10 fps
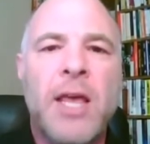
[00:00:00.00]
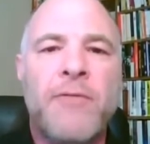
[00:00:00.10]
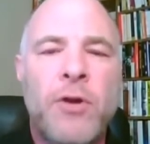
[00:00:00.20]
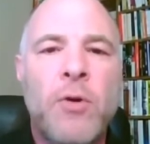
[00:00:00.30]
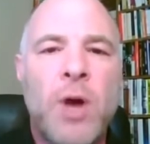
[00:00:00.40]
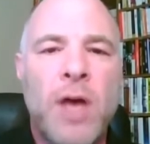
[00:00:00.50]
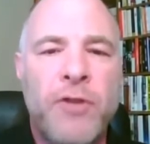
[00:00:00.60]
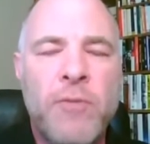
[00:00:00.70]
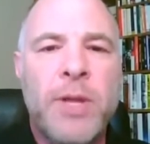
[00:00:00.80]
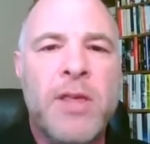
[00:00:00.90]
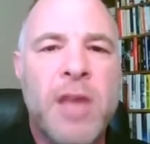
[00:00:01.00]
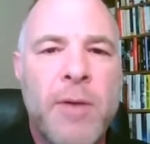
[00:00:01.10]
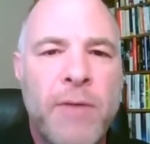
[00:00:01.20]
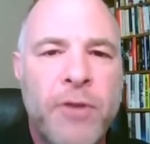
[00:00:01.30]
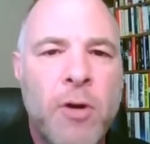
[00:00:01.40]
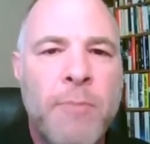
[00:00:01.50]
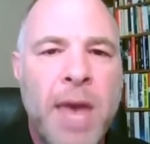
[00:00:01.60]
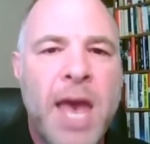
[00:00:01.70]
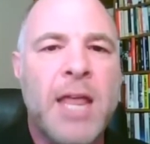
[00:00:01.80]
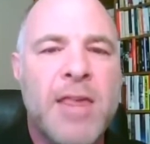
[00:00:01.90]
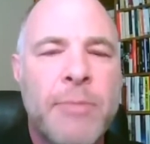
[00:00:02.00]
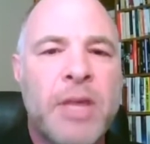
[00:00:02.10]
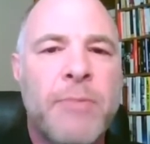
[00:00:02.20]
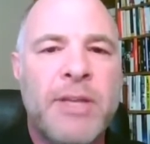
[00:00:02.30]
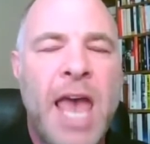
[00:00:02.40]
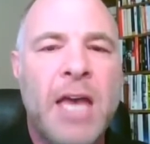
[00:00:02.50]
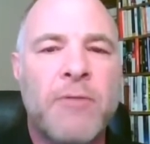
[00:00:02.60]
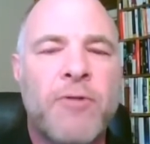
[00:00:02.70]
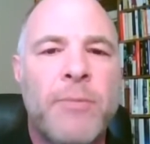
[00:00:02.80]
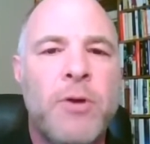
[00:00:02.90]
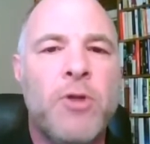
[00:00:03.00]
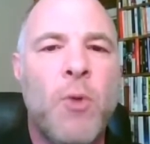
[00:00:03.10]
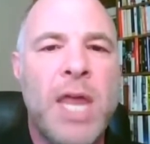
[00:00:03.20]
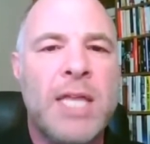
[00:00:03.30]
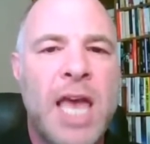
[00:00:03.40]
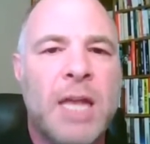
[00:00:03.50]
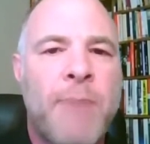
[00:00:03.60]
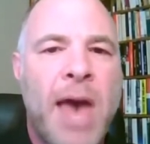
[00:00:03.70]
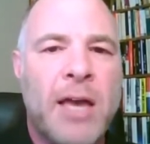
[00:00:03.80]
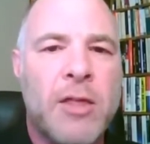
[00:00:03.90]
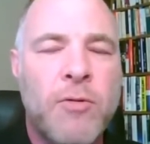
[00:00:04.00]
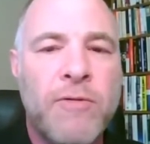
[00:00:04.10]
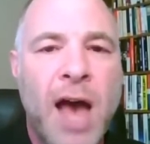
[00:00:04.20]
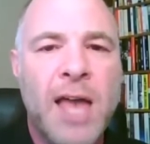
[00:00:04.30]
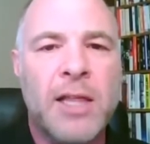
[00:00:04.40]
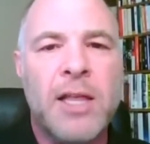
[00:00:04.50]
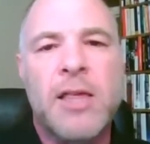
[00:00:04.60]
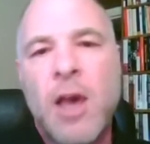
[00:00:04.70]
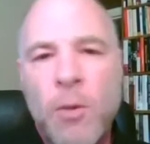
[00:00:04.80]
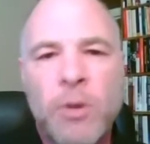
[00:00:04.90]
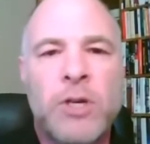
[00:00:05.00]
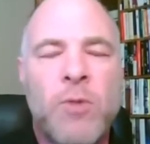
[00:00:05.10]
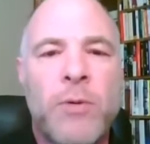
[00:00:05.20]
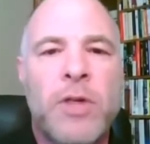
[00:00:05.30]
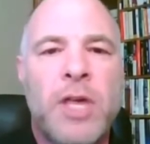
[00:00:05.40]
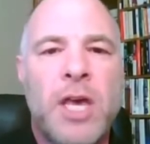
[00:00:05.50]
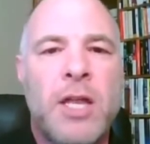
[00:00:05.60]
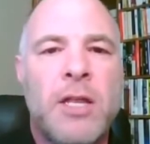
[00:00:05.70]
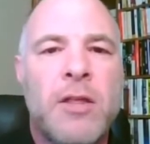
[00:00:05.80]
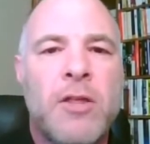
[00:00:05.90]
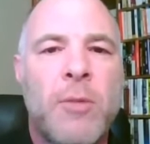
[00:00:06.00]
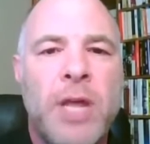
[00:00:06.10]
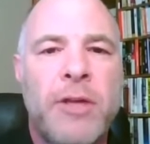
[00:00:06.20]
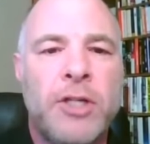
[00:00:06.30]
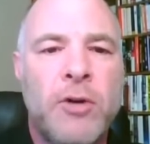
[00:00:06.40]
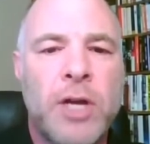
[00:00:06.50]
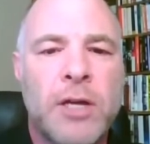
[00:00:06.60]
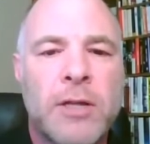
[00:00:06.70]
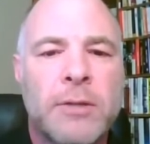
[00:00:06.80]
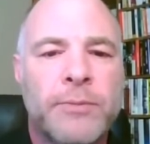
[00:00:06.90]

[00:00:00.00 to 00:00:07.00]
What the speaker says: That if you're a man and something's been taken from you, the way to take it back is through violence, which is what we see in so many of these shootings.